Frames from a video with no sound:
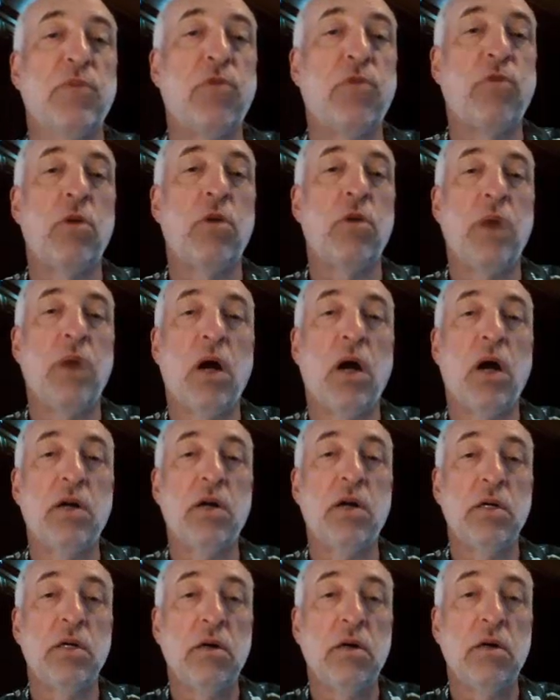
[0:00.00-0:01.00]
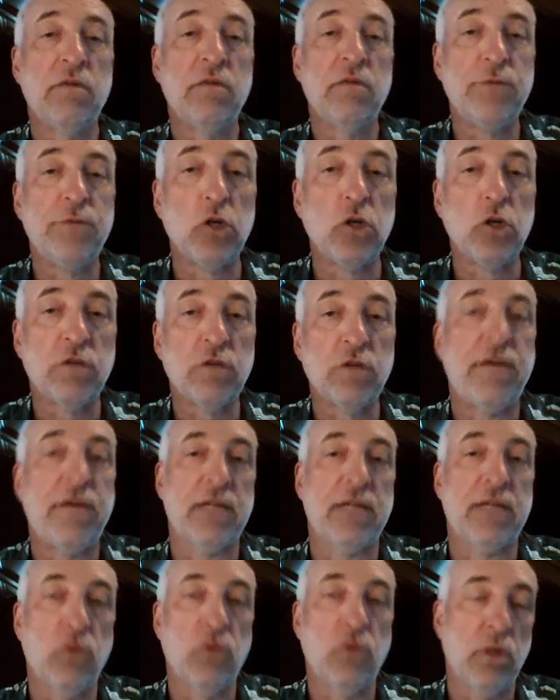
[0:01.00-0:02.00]
We perform our
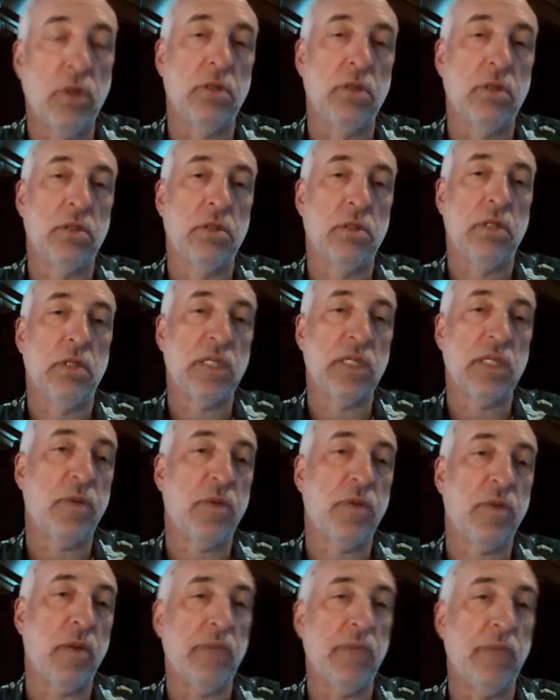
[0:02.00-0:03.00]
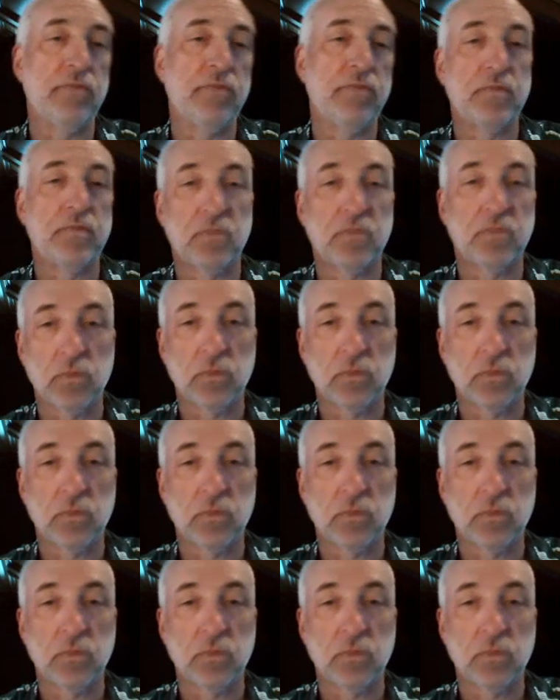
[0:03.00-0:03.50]
full factorial experiment.